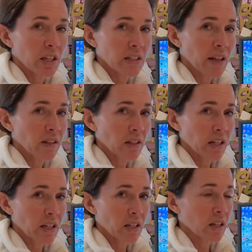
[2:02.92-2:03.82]
on the
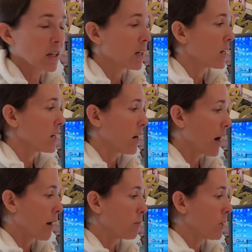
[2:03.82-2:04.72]
link,
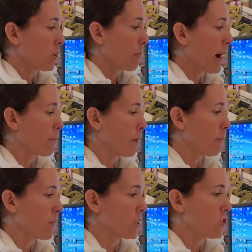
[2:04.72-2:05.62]
it'll pop
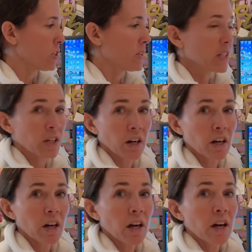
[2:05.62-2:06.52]
up that she's here.
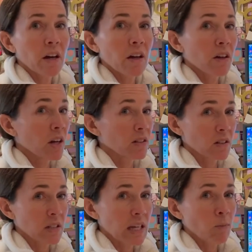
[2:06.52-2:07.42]
It's the
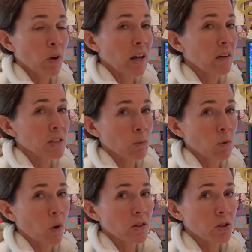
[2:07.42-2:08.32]
same way if someone
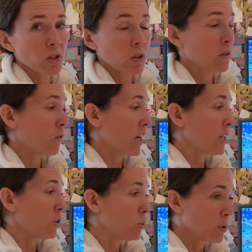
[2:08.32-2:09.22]
wants to invite
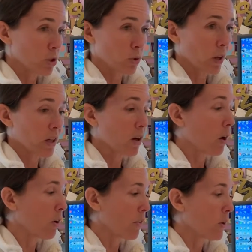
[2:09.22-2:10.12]
you to join.
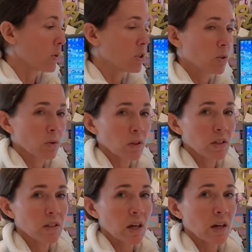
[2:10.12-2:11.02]
All they would do
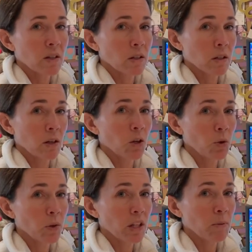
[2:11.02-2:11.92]
is send you
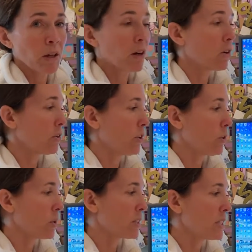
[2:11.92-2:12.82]
an email, you
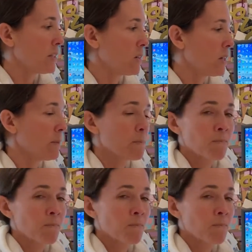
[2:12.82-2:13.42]
receive it,